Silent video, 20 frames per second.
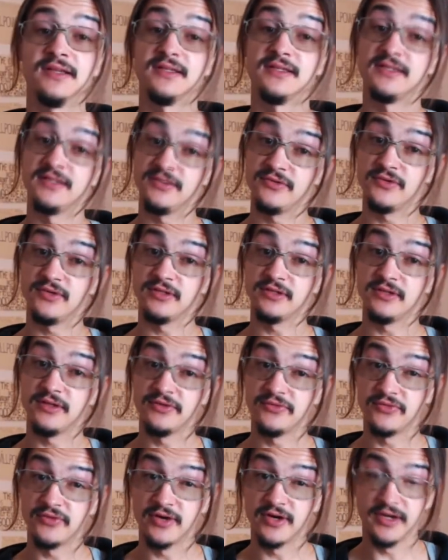see what I
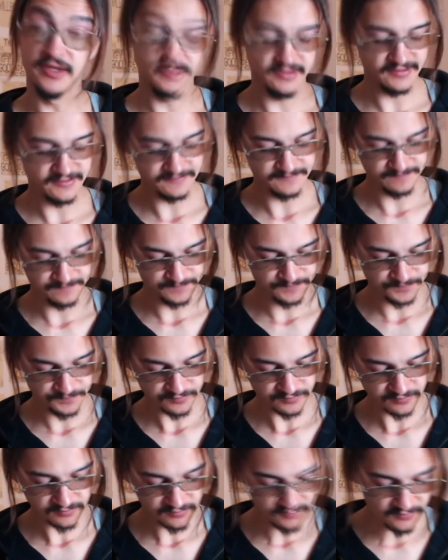write
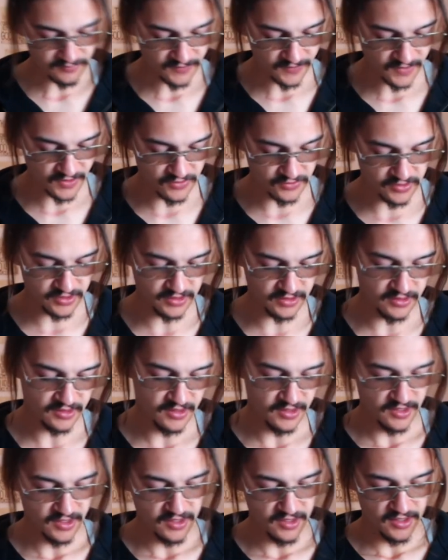okay
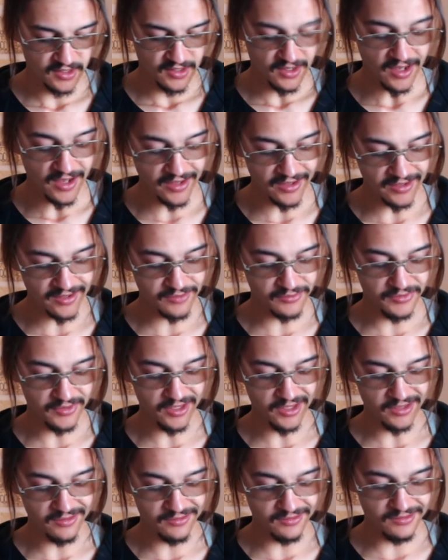I am
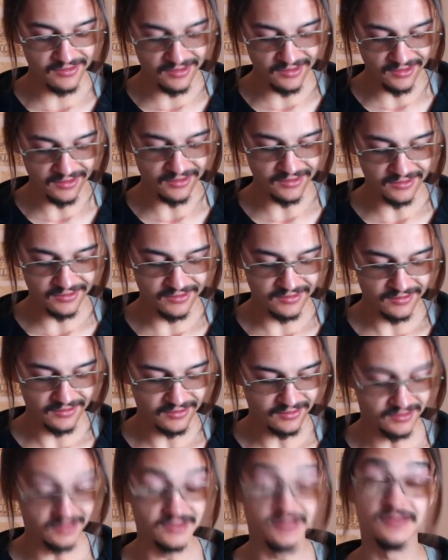indeed
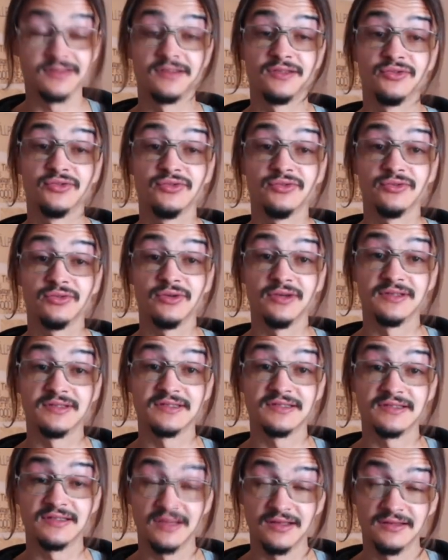a, stu a
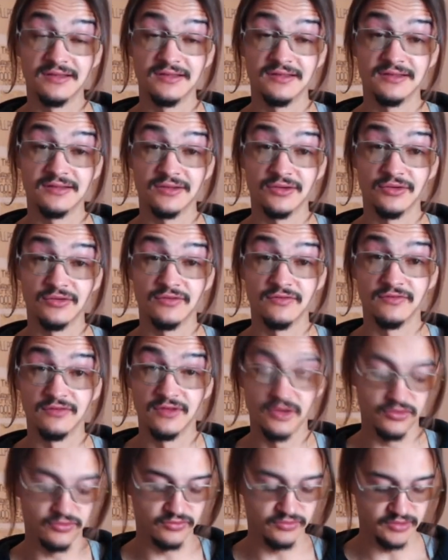student of
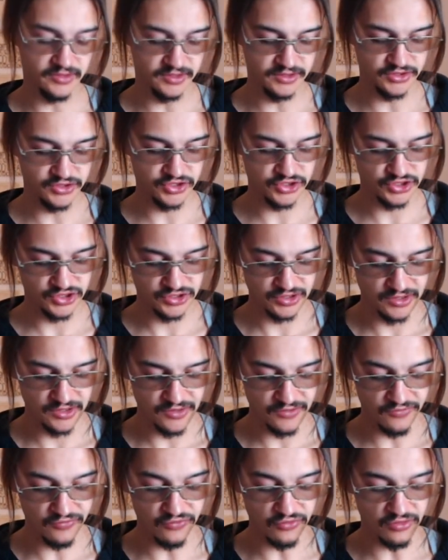knowledge
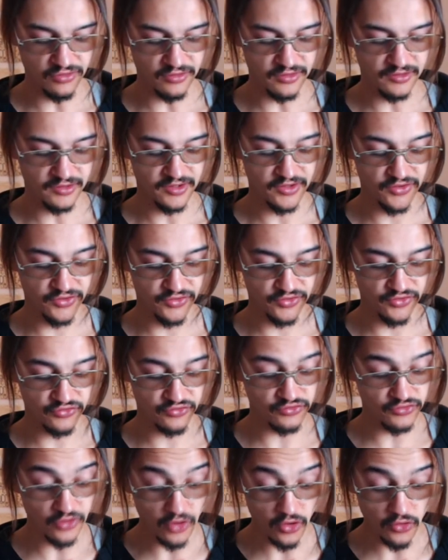for
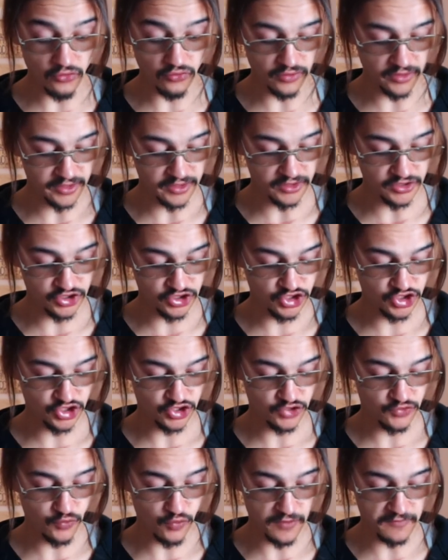through knowledge
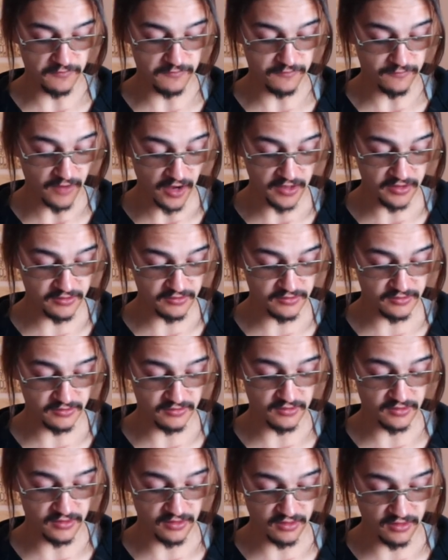we find
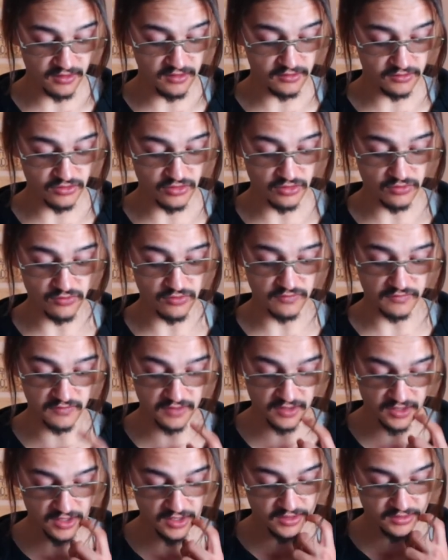the kingdom of
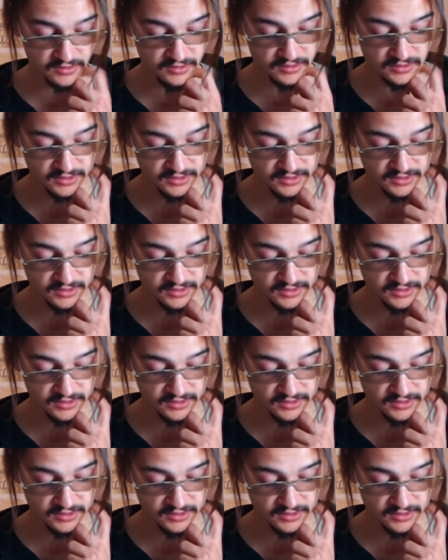God